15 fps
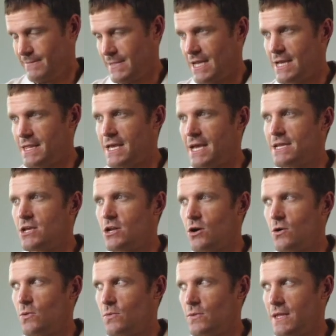and
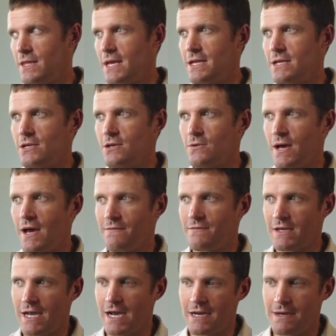then you
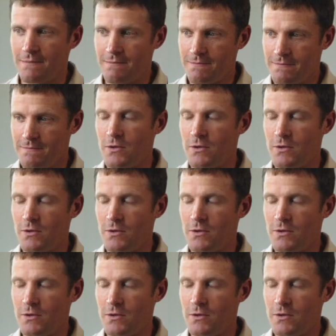have to kind of